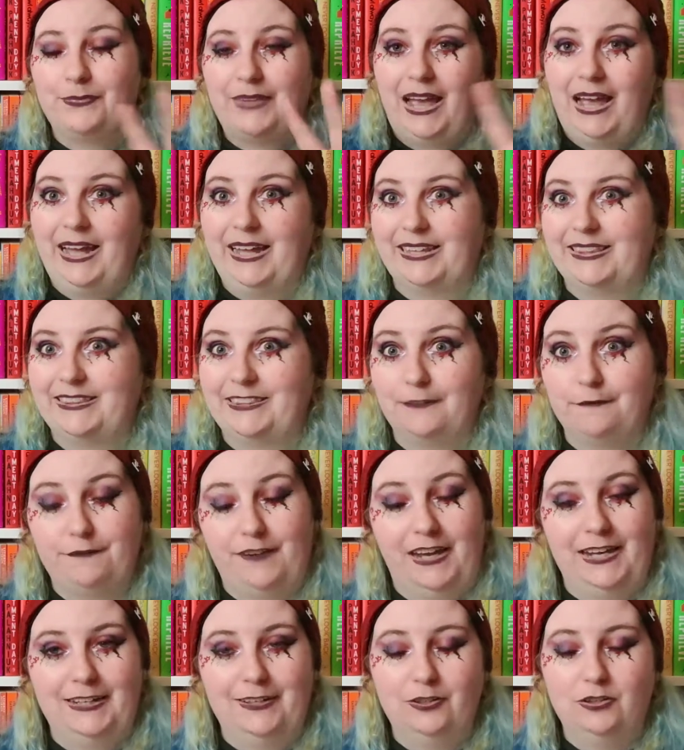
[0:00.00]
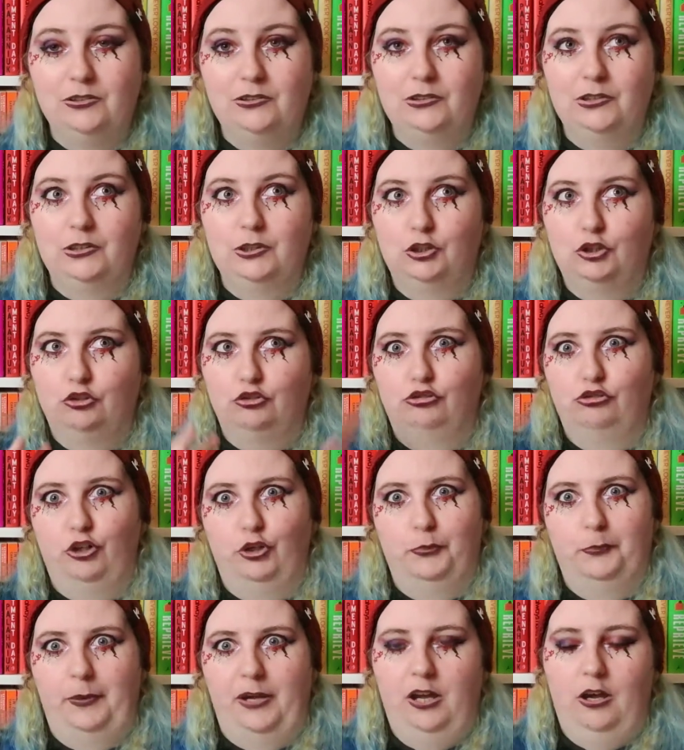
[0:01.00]
And the final
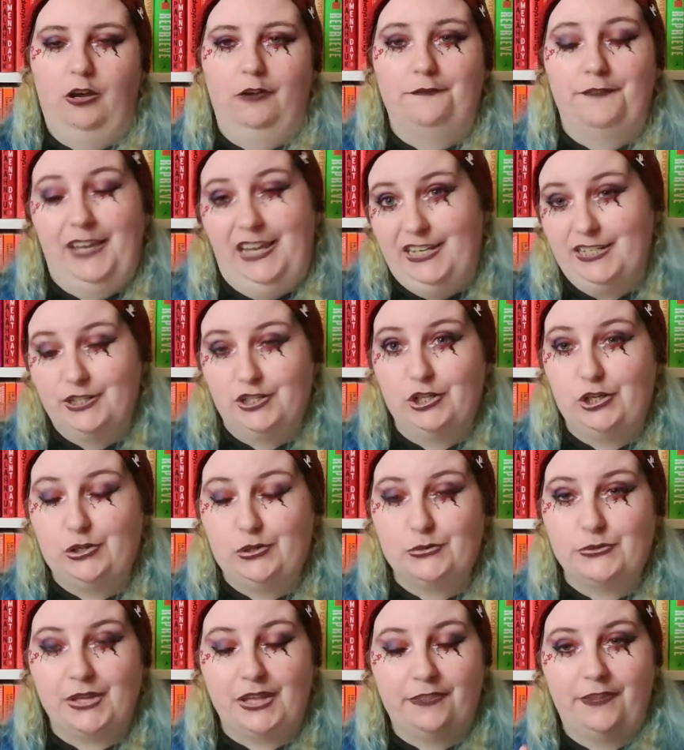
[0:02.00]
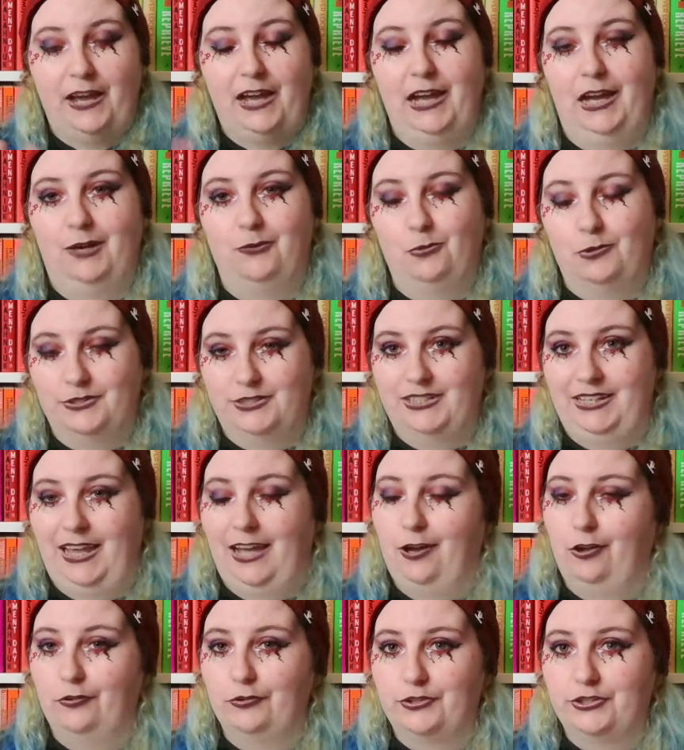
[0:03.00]
group of issues that I want to
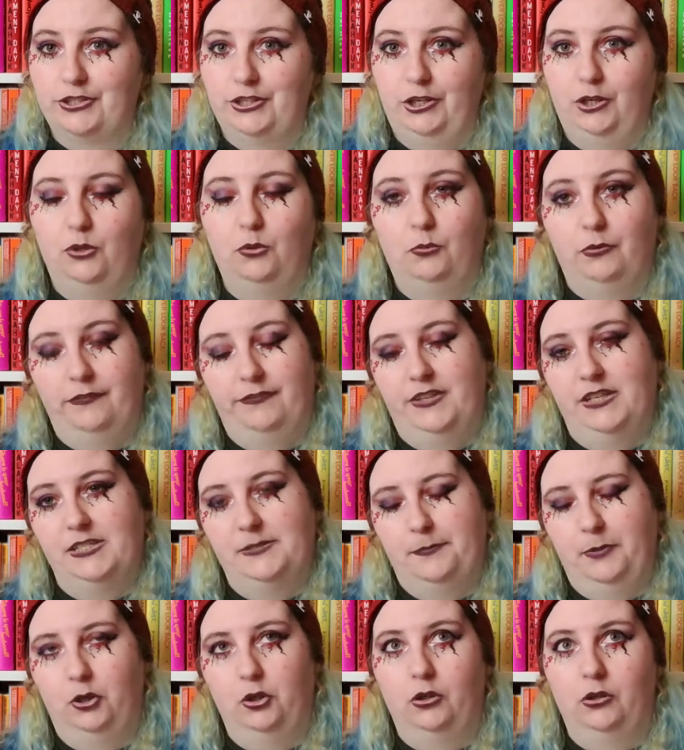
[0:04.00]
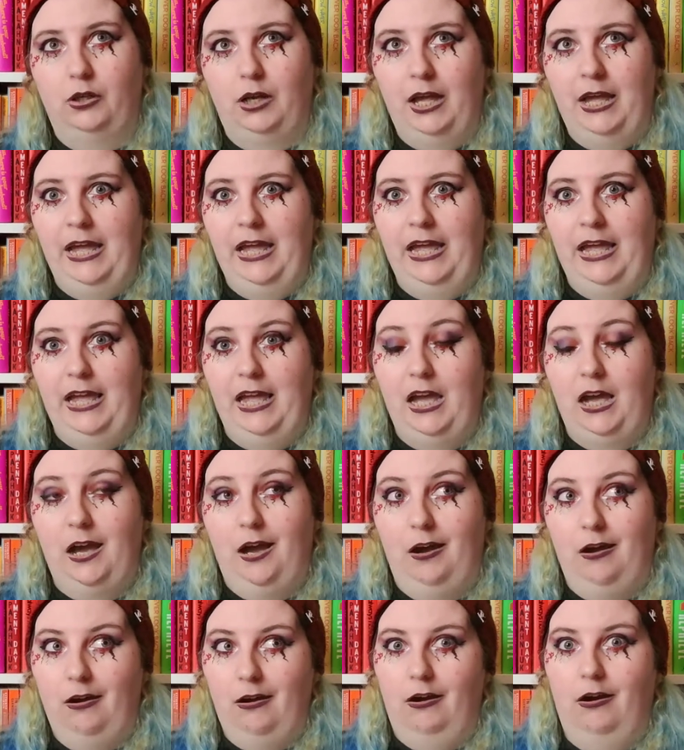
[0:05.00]
get onto with this book
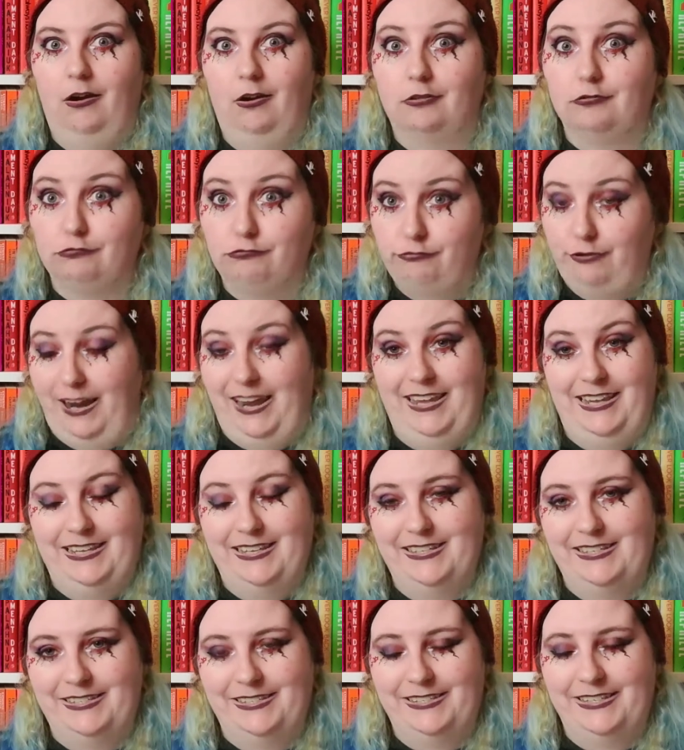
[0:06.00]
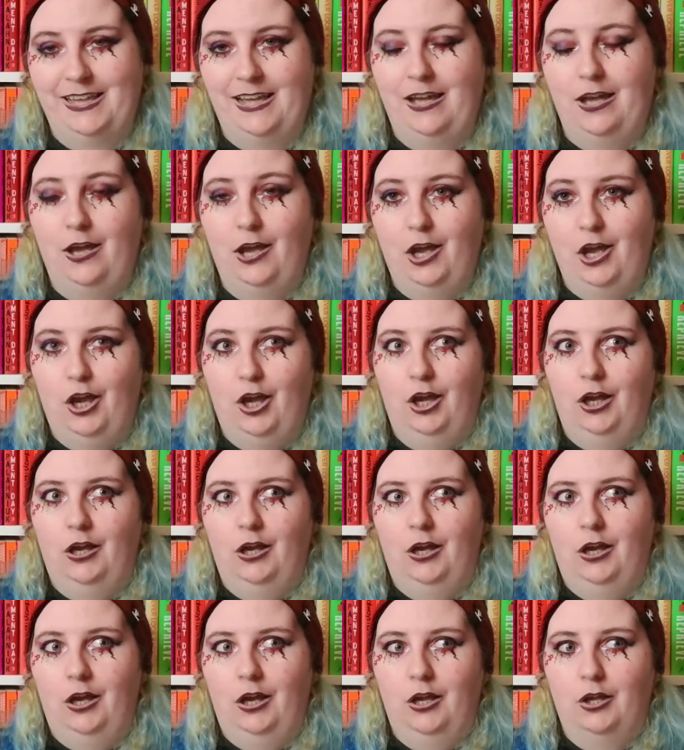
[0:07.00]
are race.
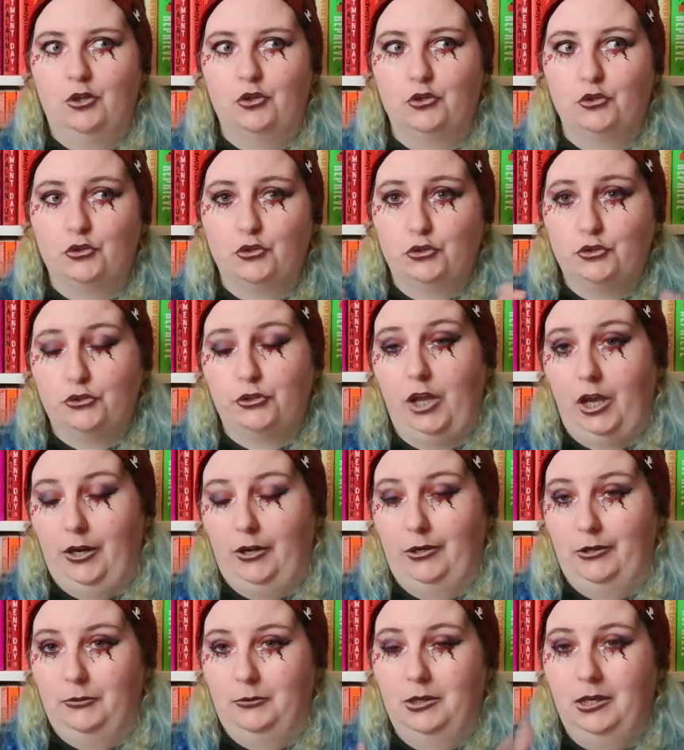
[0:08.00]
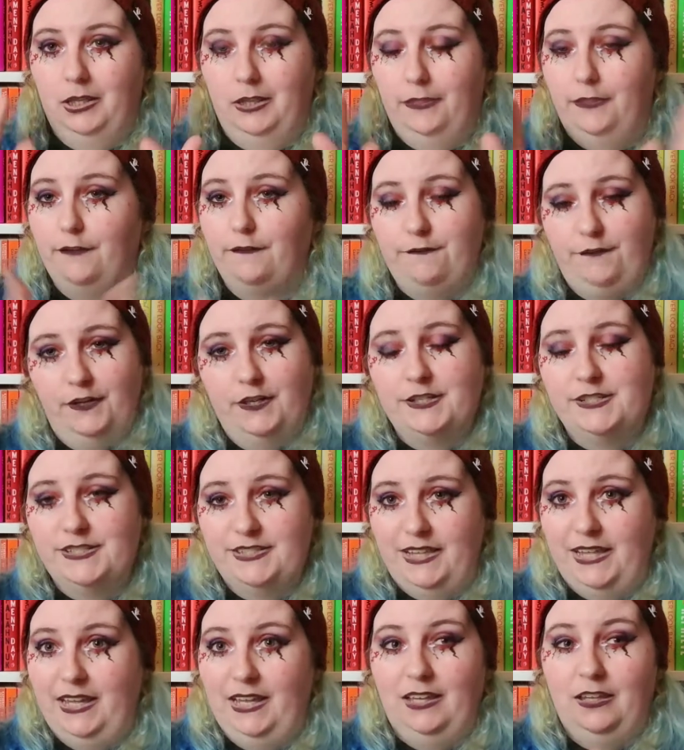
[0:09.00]
So the first
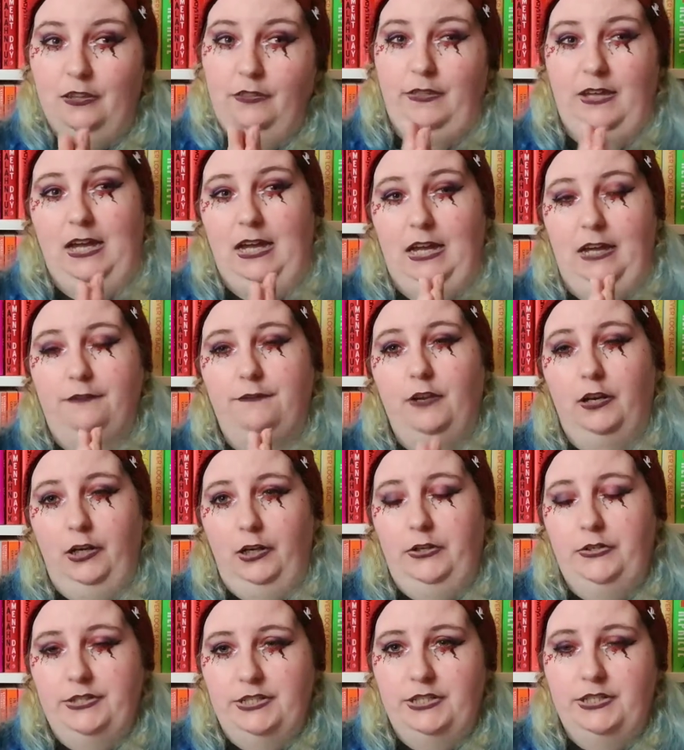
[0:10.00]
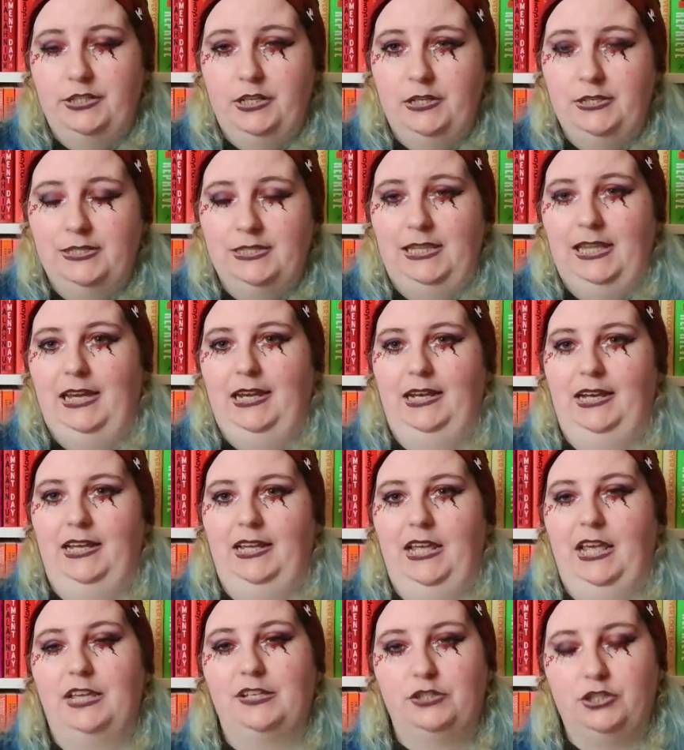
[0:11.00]
thing that I've alluded to
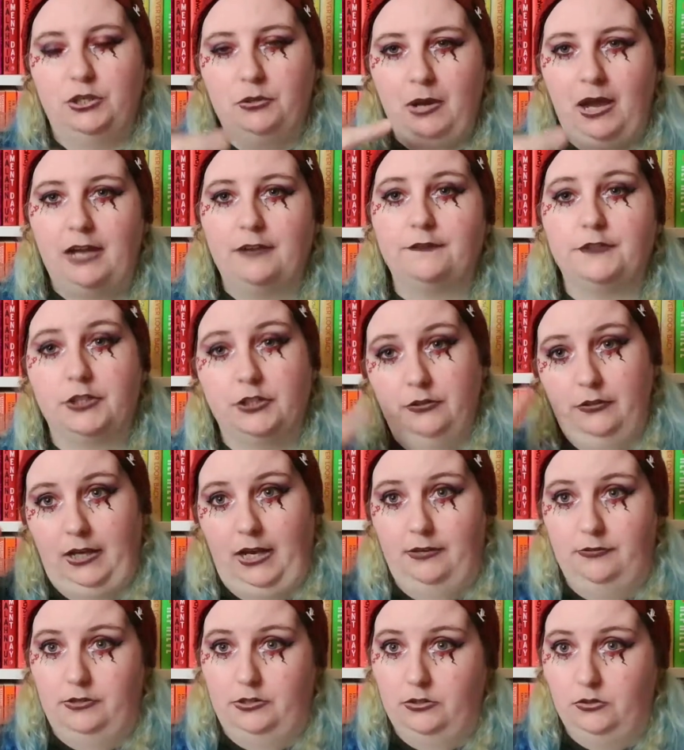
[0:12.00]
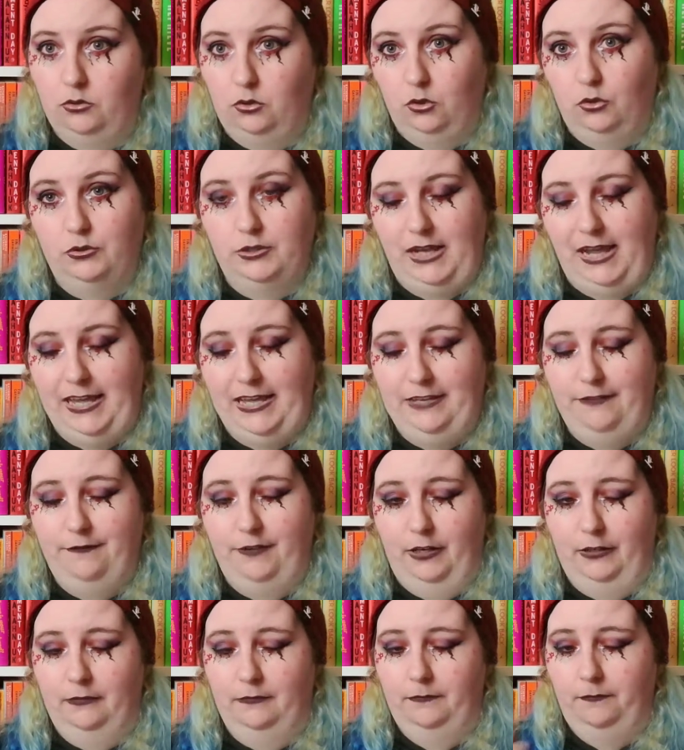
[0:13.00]
slightly is you have two characters called
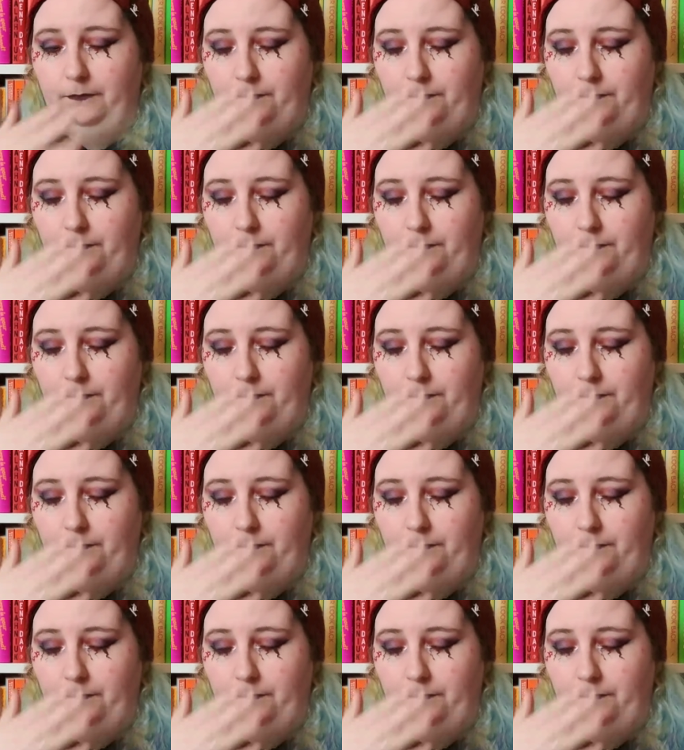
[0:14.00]
Ava.